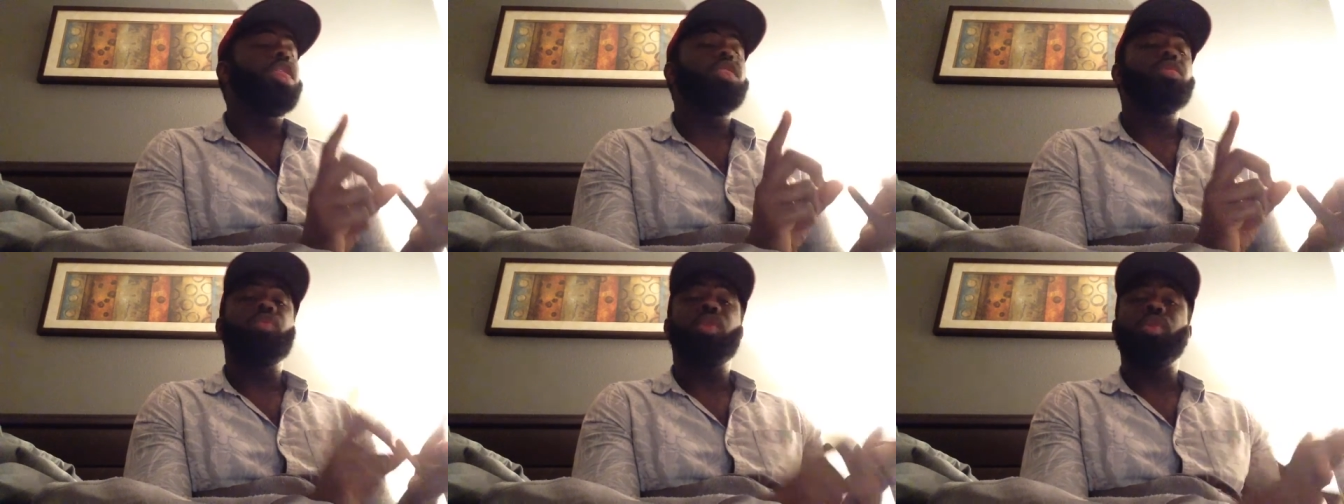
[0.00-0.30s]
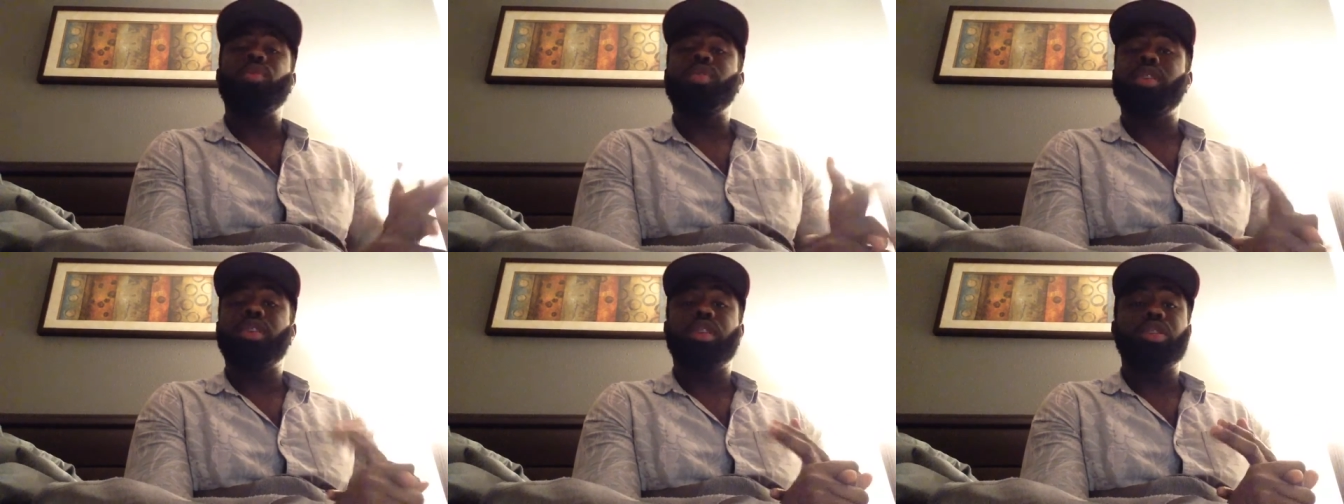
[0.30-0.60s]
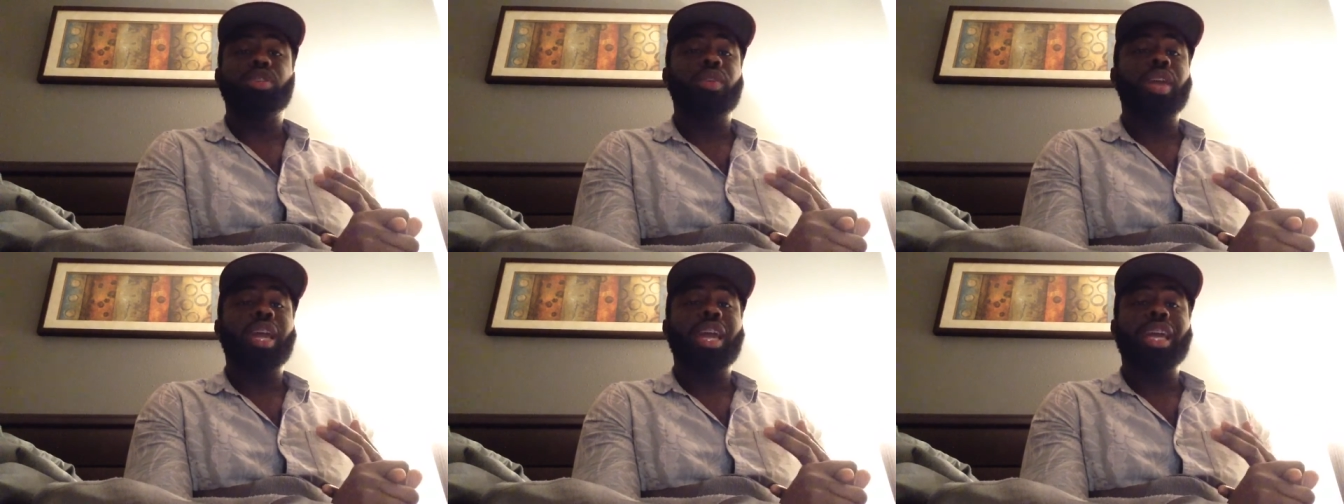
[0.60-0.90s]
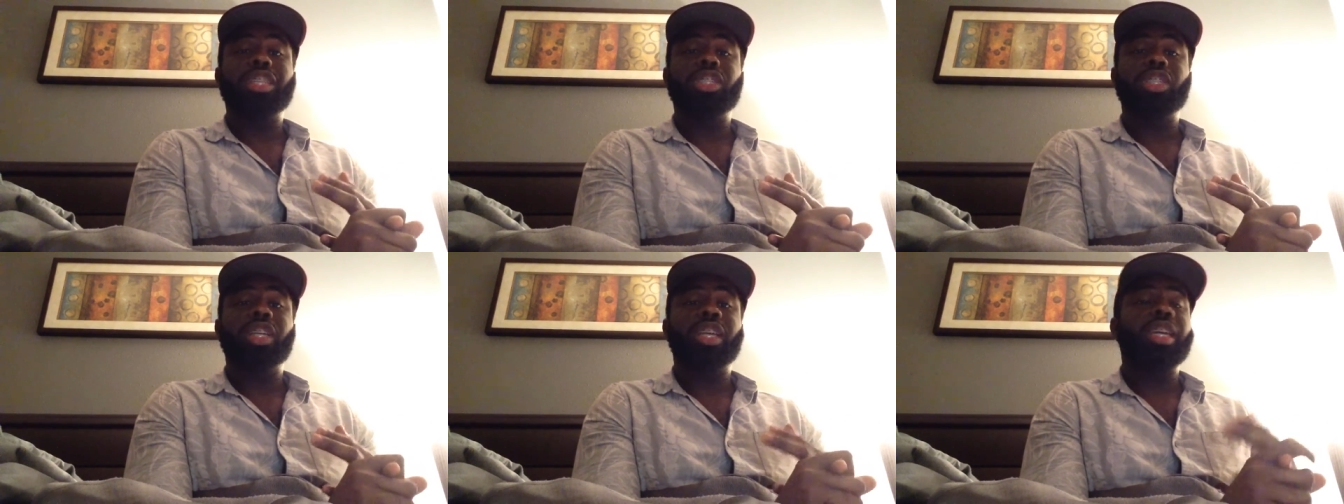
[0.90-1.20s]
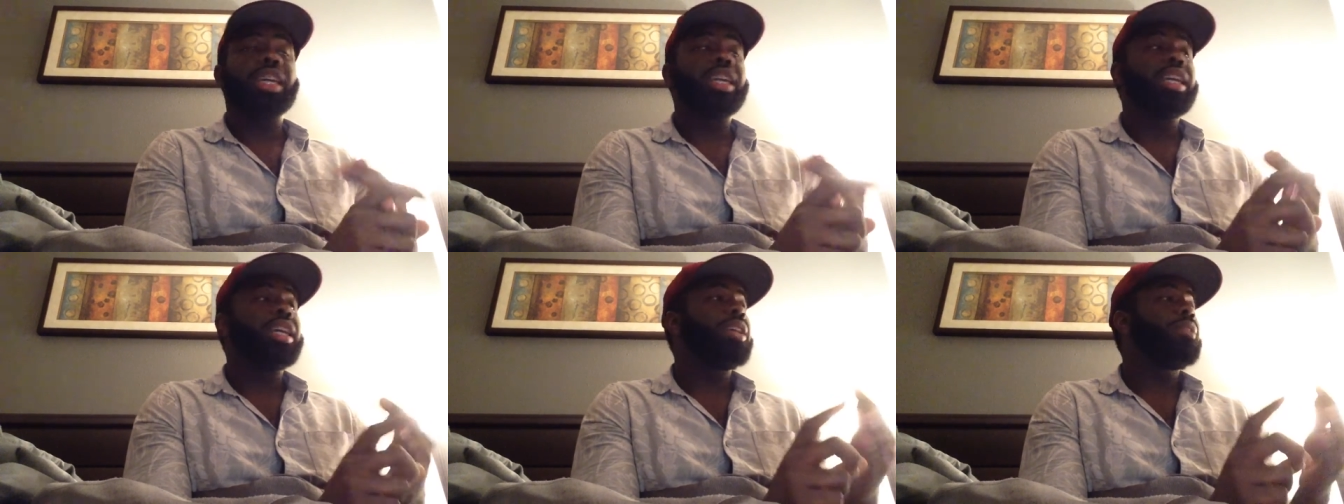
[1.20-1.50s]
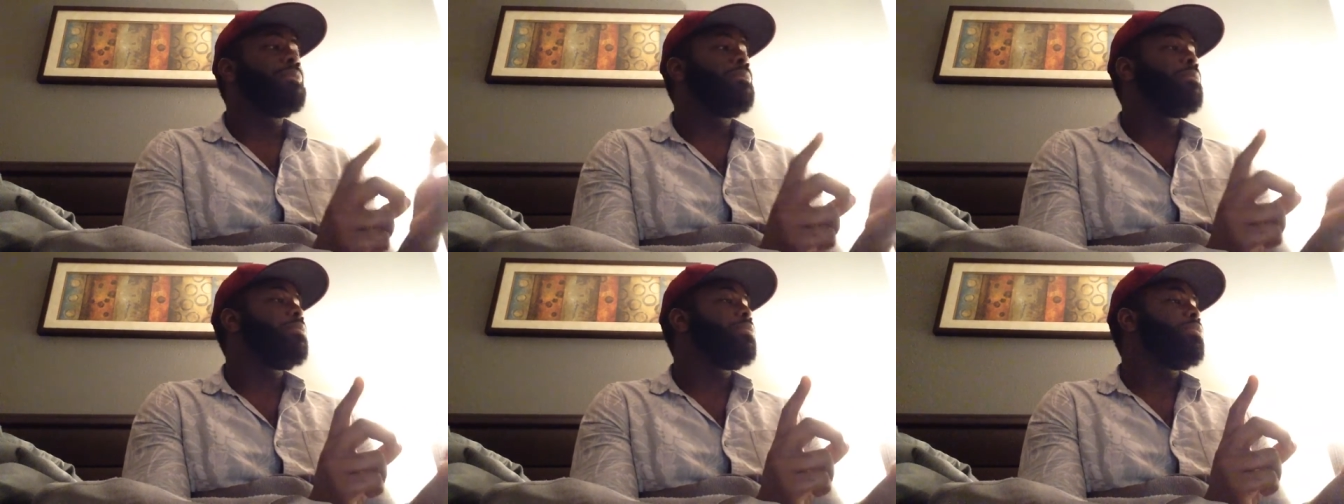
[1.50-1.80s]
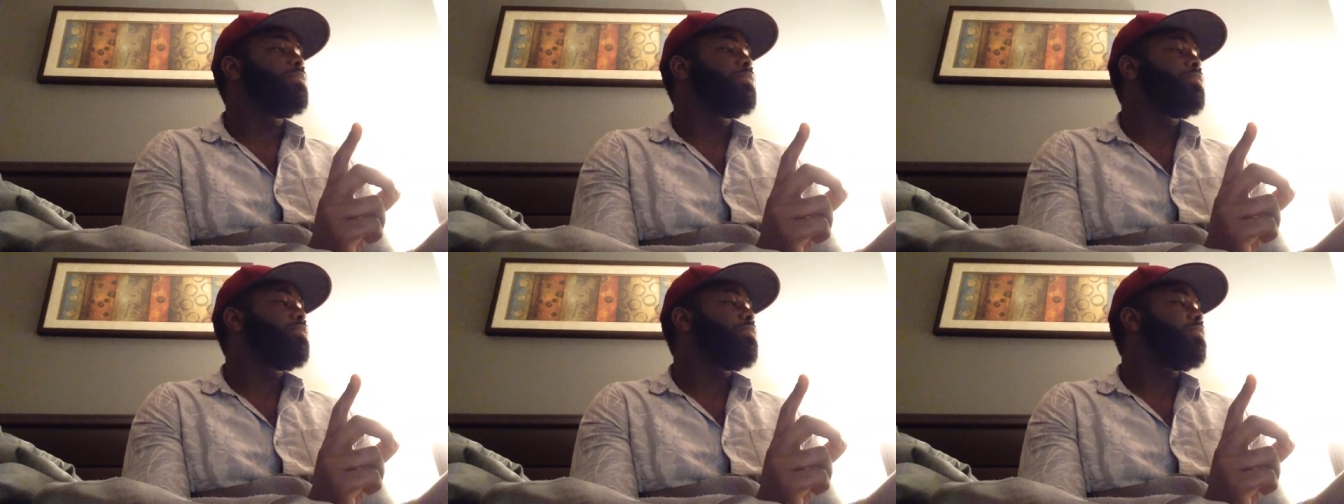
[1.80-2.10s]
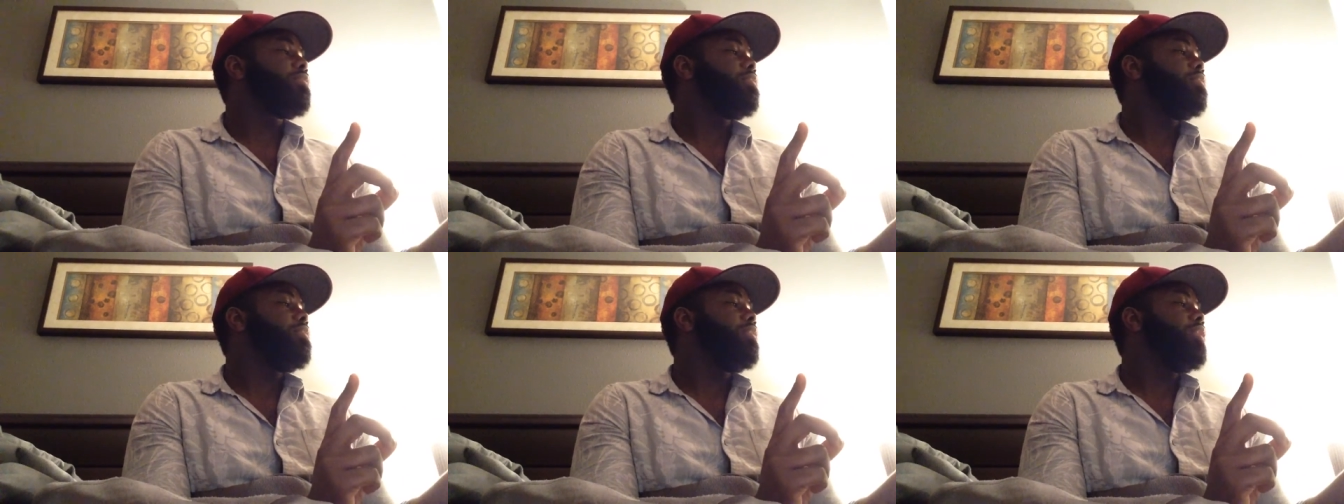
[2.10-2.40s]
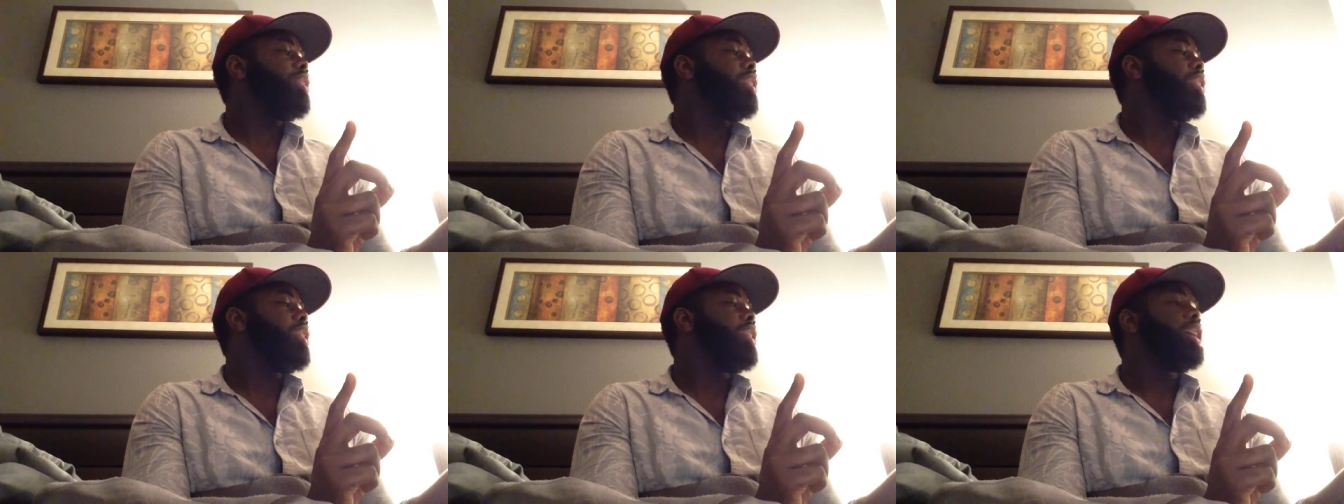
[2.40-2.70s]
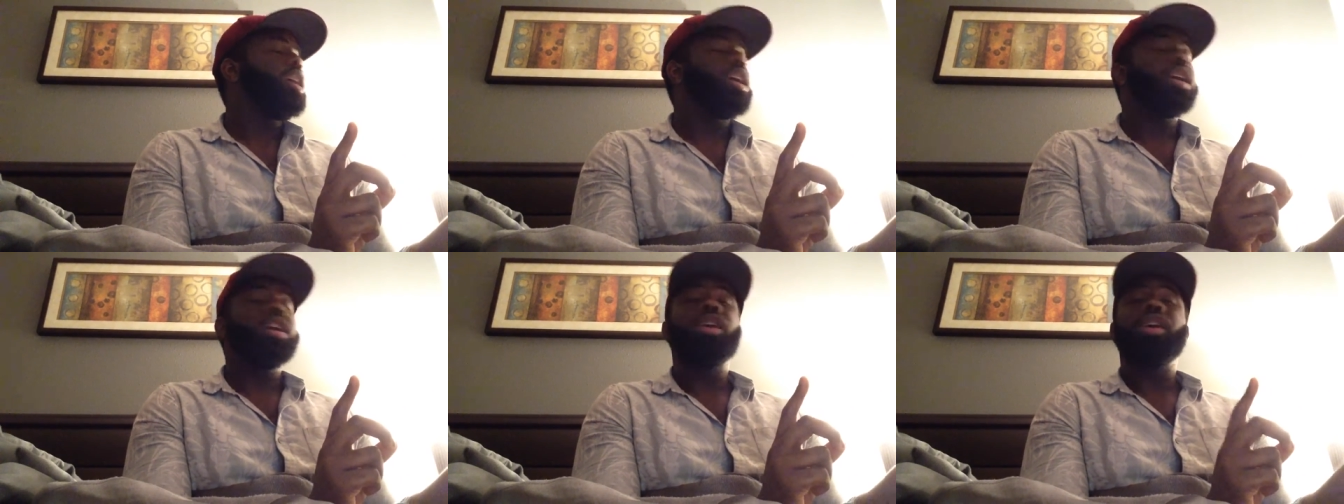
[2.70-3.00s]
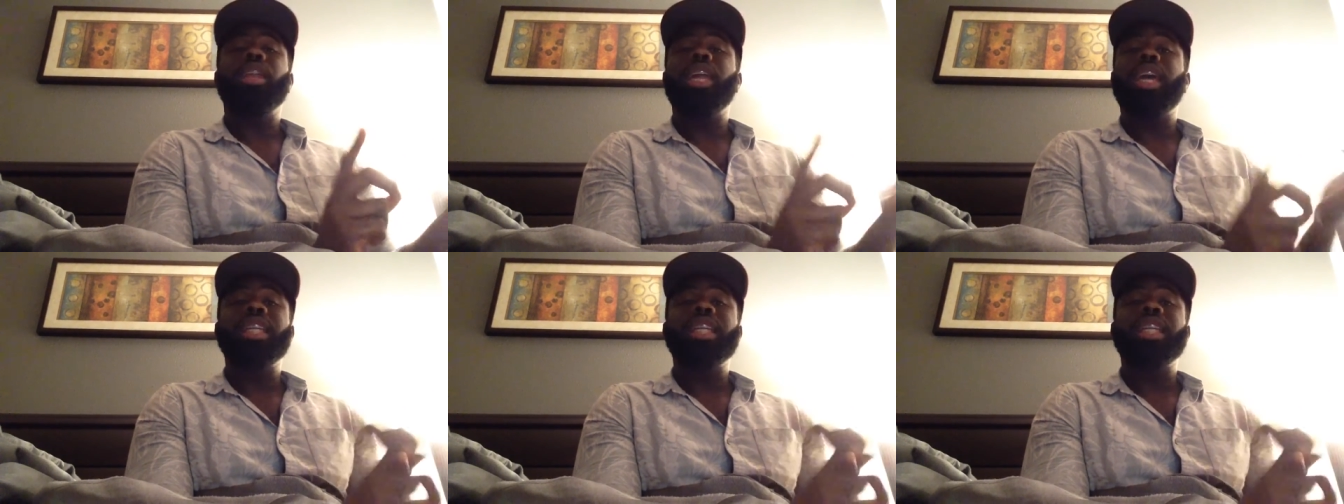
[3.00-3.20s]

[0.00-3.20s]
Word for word: thrown in a trash can, caught